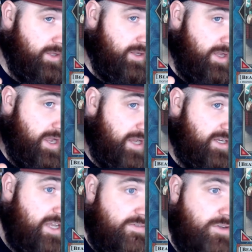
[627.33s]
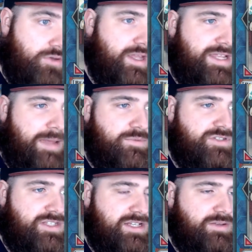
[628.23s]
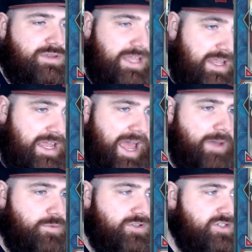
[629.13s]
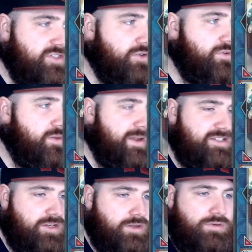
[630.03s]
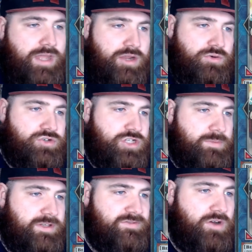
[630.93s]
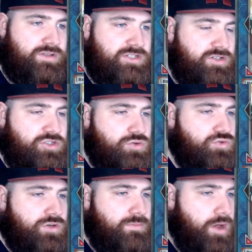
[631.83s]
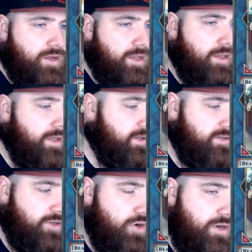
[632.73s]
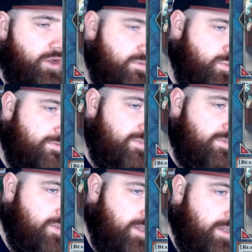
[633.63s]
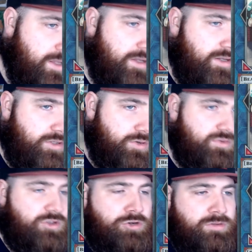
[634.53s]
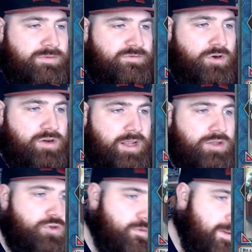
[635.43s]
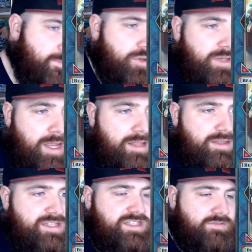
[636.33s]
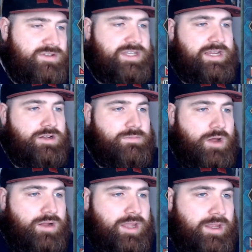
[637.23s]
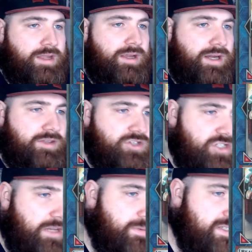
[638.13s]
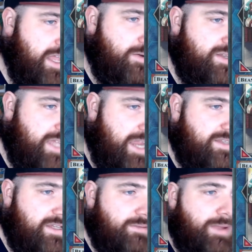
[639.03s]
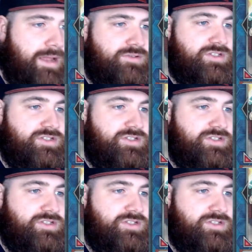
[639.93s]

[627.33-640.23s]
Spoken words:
And you never know that happens until it happens. So you basically go, yeah, cross sheep, it's fine. There's like 200 on market. They're currently going for 150. You look at them on Friday. You come back Monday. There's 17 on market, and the cheapest now is £18.